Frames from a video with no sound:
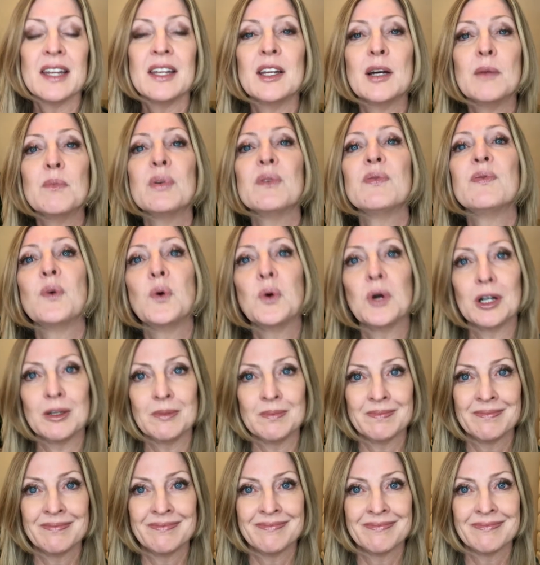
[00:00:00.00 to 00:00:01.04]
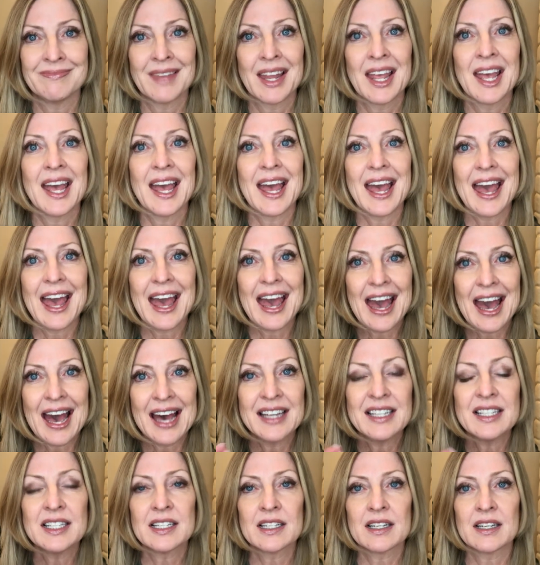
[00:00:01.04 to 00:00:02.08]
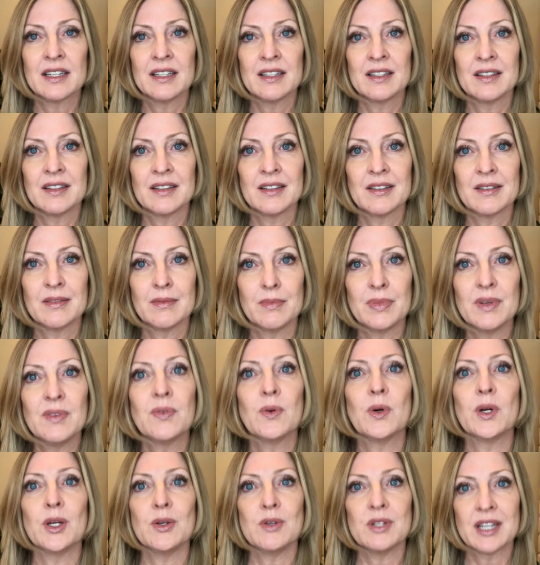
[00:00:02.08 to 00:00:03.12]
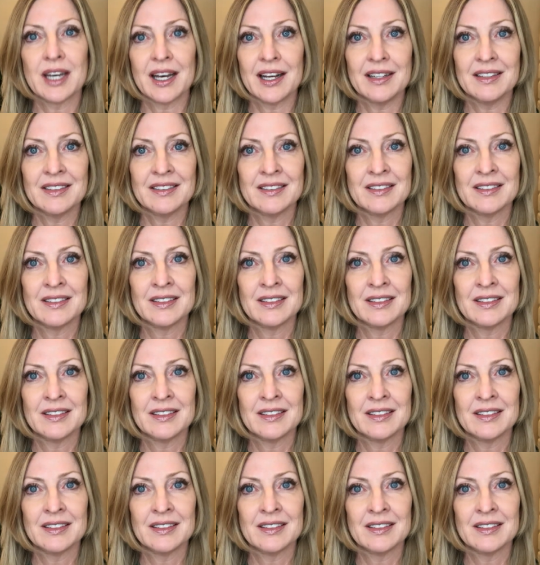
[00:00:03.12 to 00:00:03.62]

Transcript: Number four, ask before you tell.